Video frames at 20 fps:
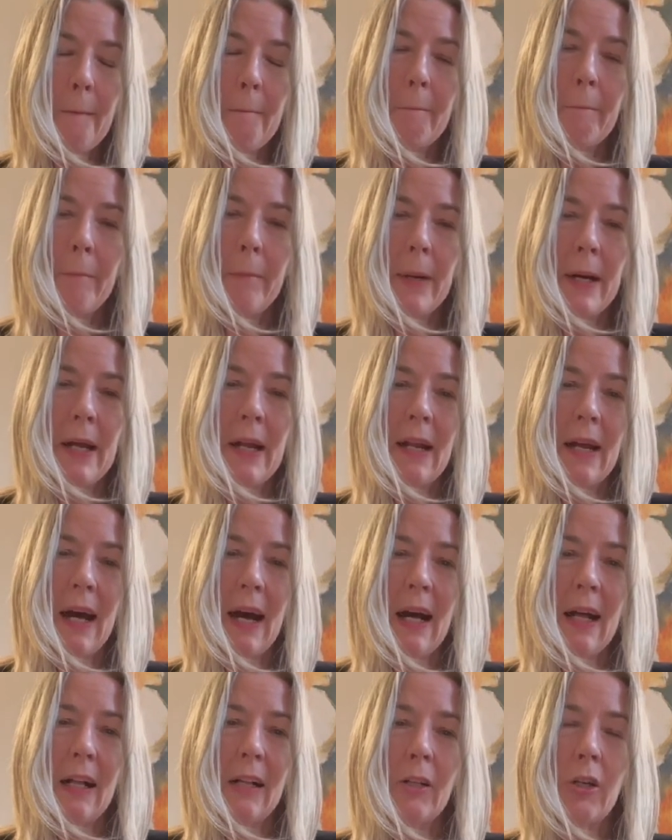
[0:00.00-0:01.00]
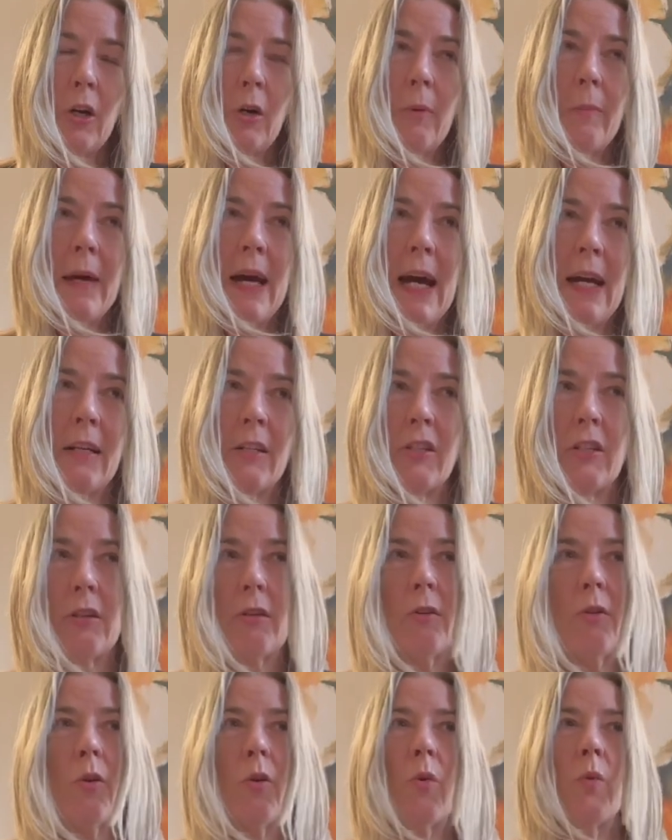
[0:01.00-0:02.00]
but I'll go back
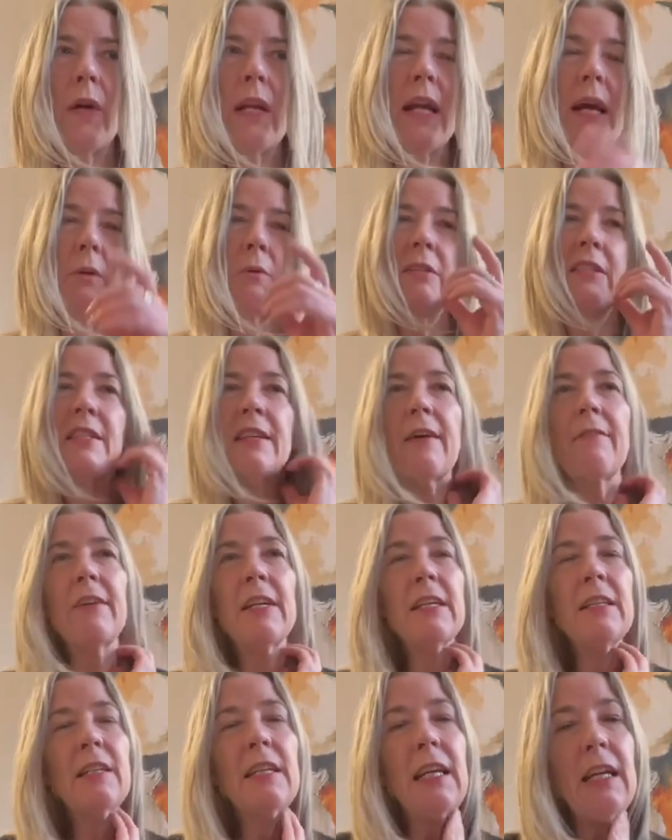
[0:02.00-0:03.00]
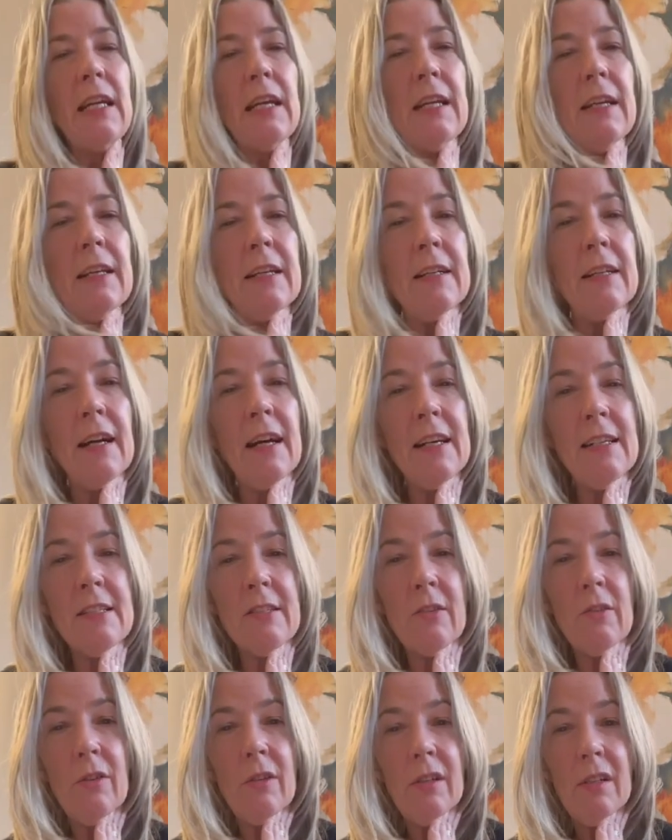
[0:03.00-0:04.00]
to when I was 17 in high
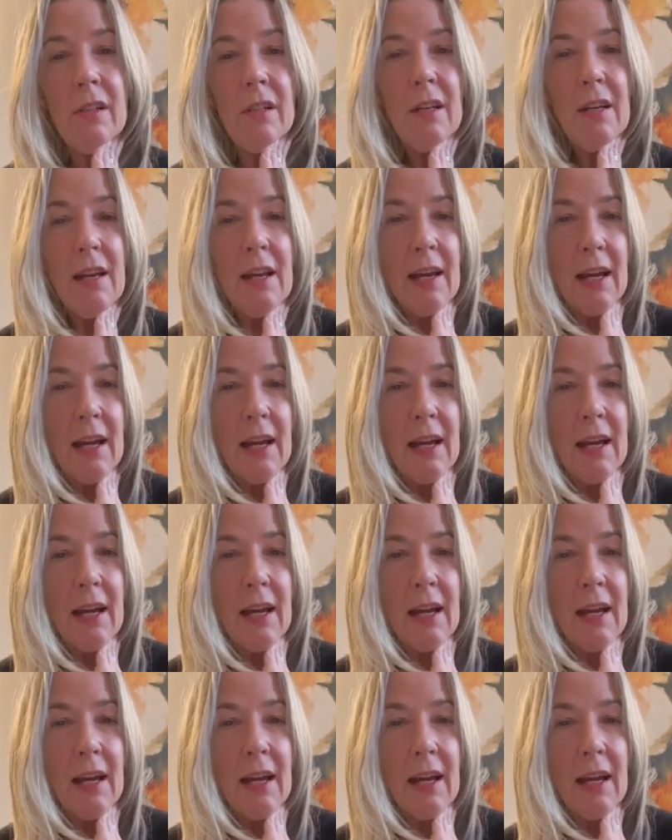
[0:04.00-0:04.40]
school.